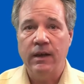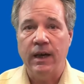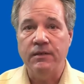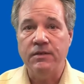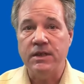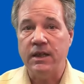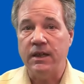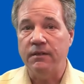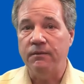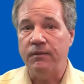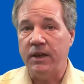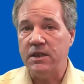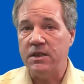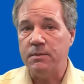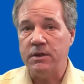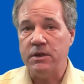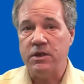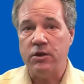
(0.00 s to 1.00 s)
I've seen
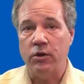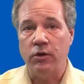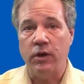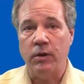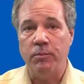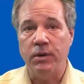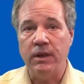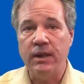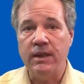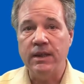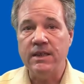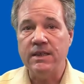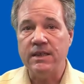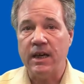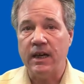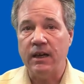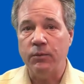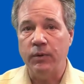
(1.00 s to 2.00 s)
investments go completely
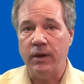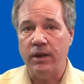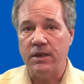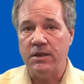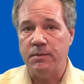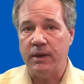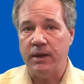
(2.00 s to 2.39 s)
sideways